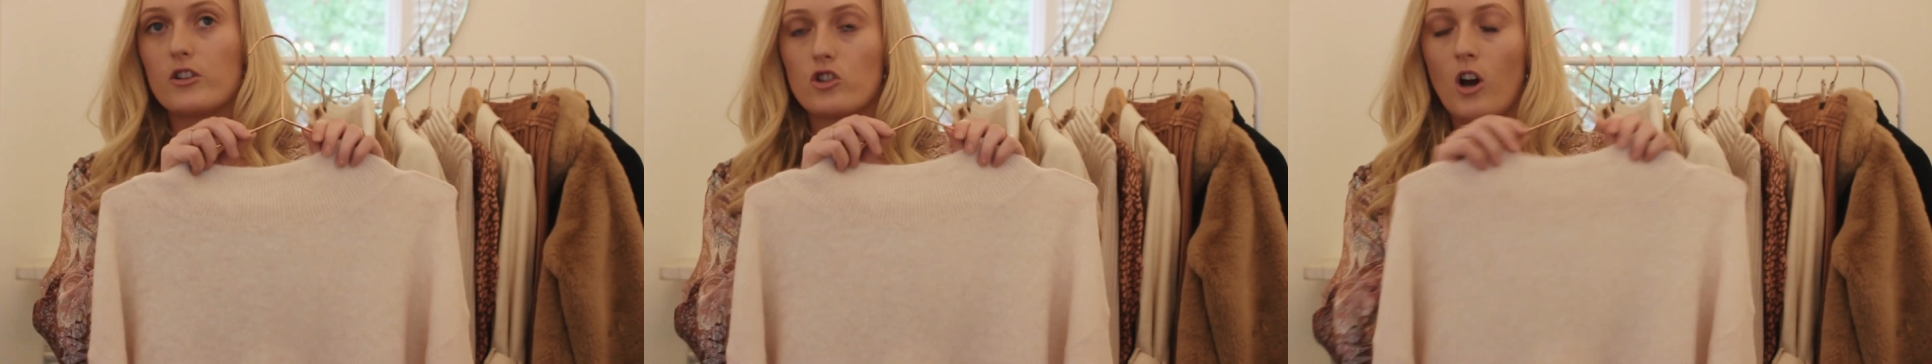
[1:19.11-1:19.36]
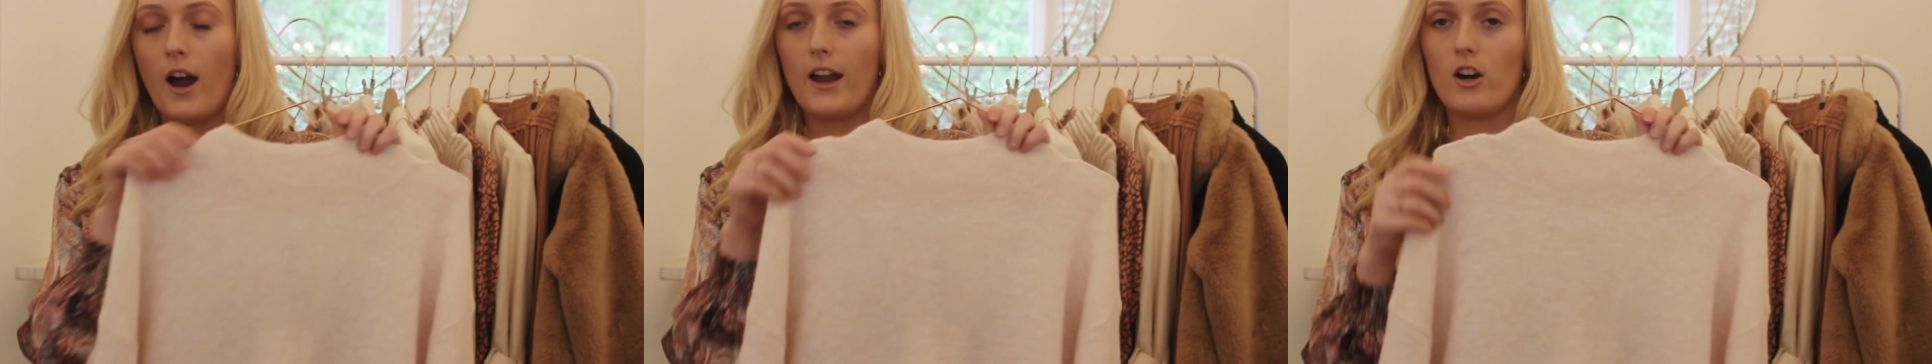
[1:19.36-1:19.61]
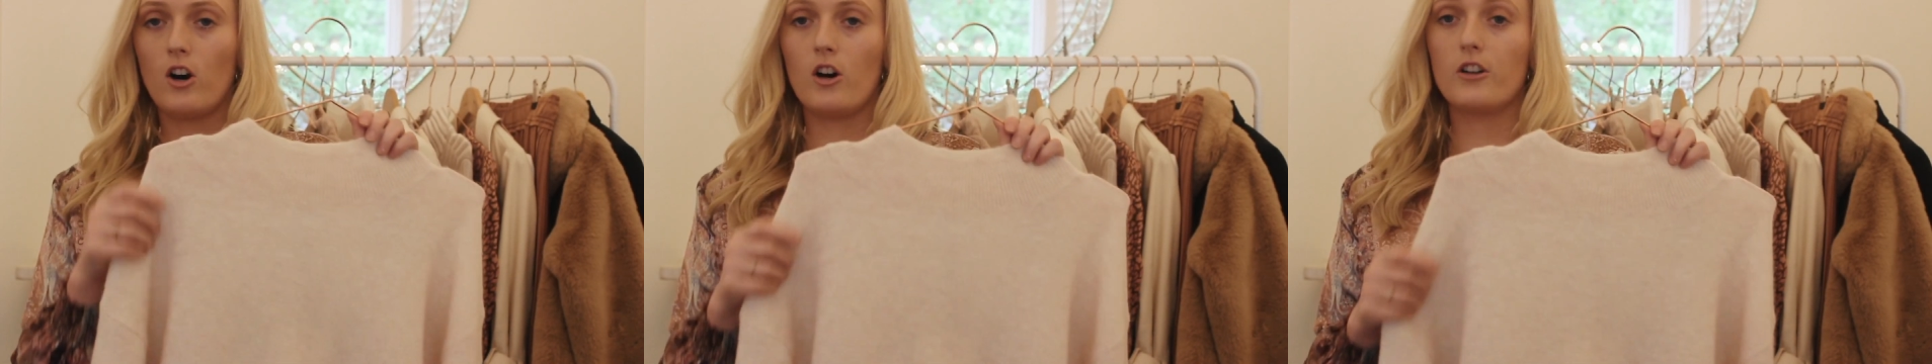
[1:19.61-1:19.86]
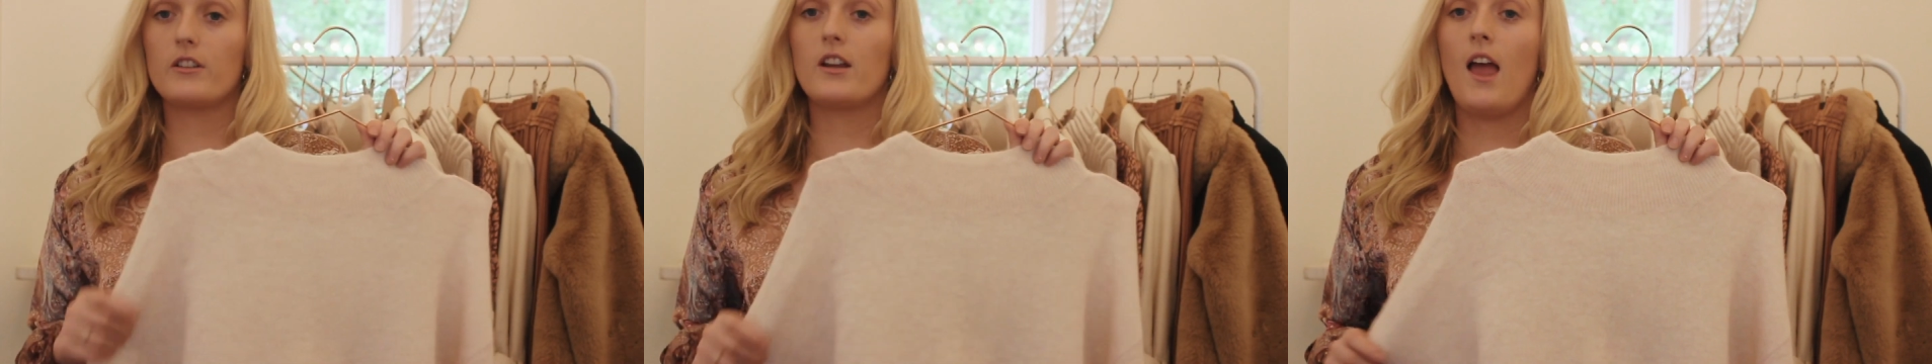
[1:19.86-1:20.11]
try
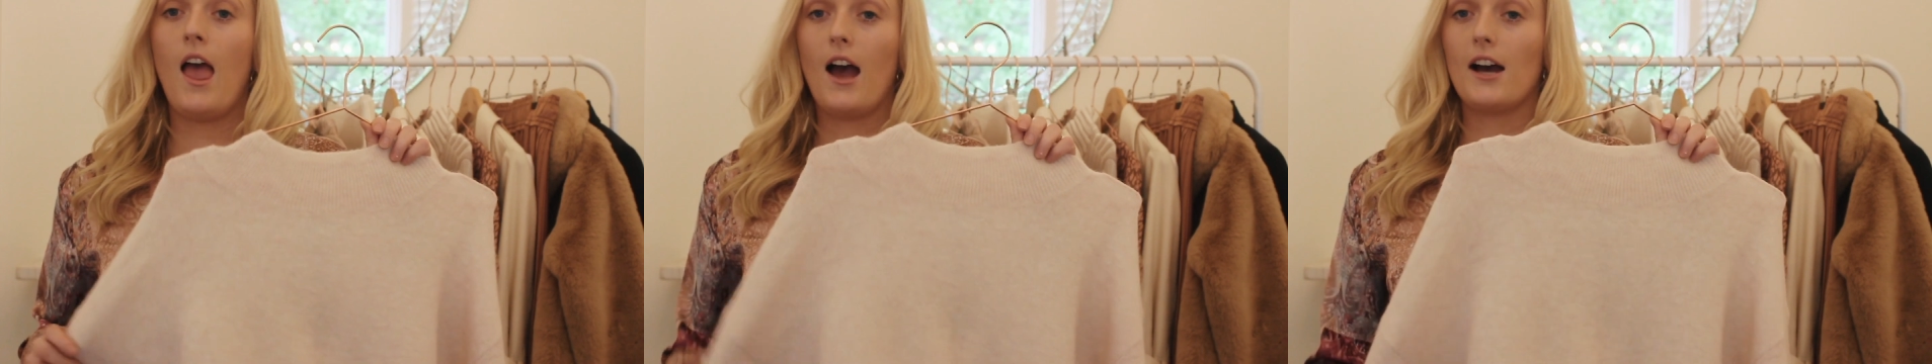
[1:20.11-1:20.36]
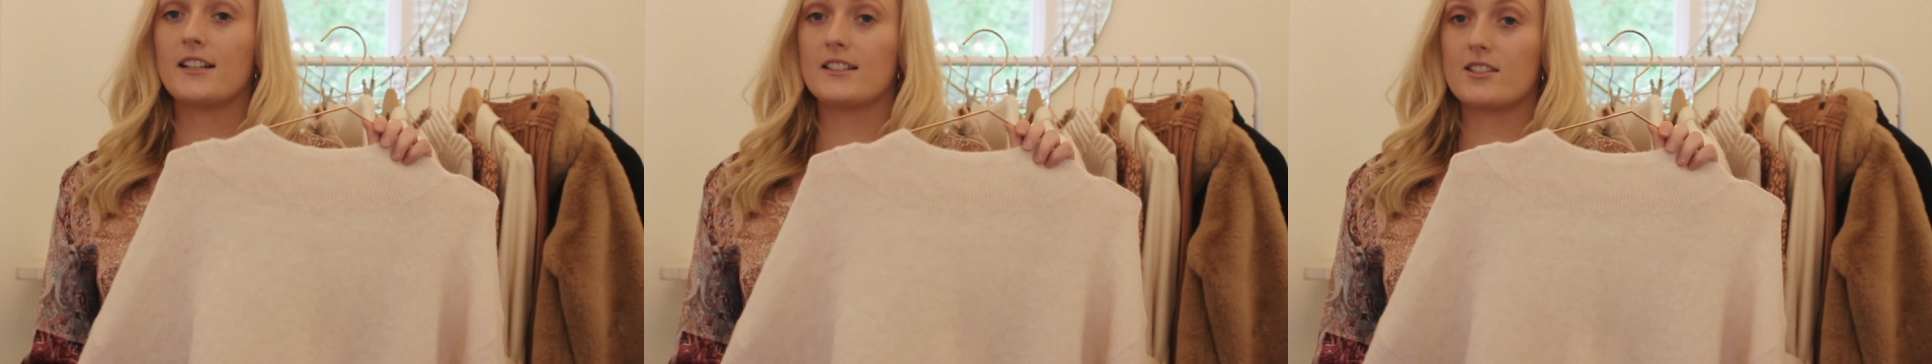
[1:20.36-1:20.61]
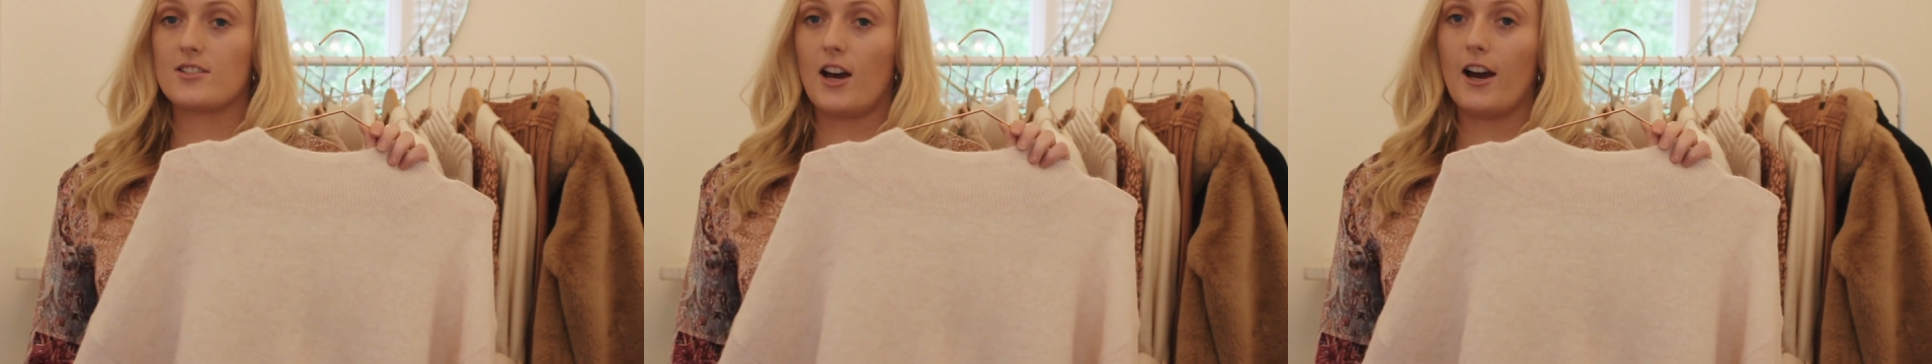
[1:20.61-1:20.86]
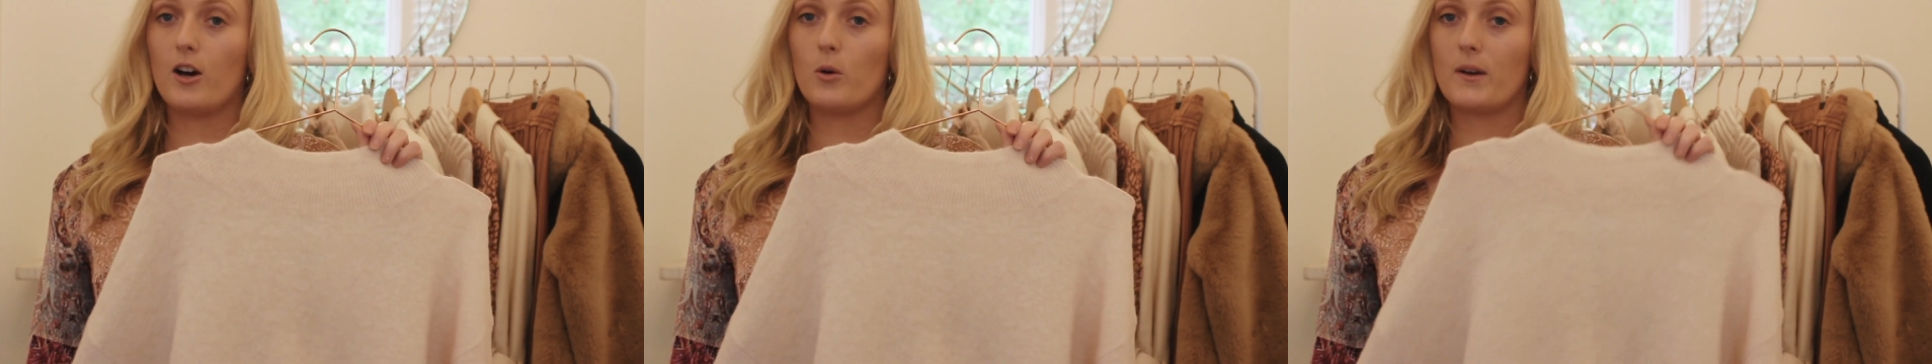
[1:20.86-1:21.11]
on and
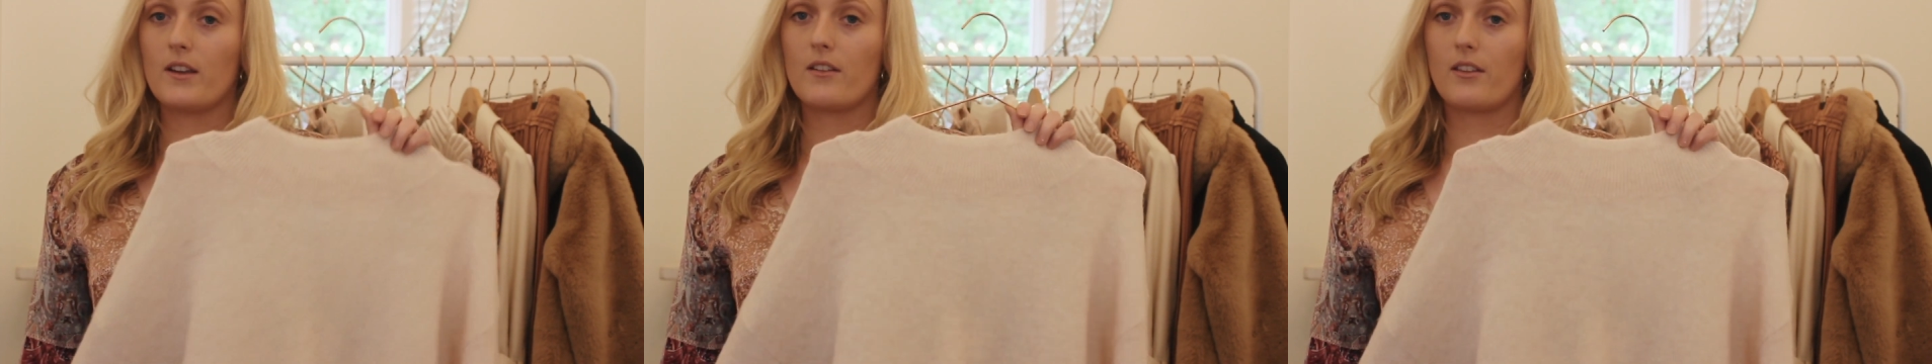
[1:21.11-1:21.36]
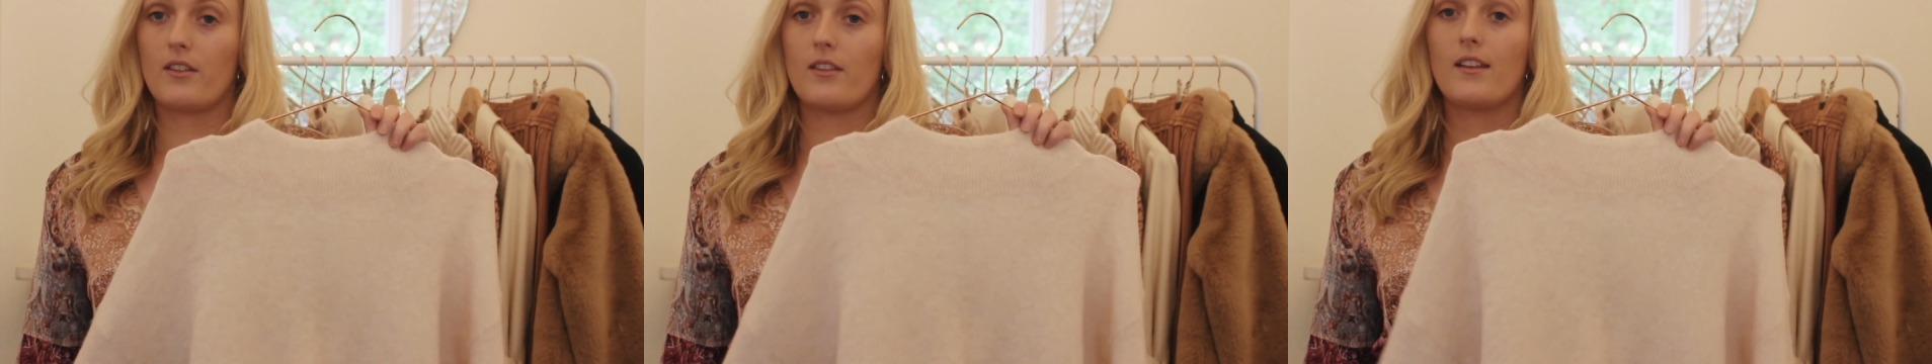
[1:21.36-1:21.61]
style with.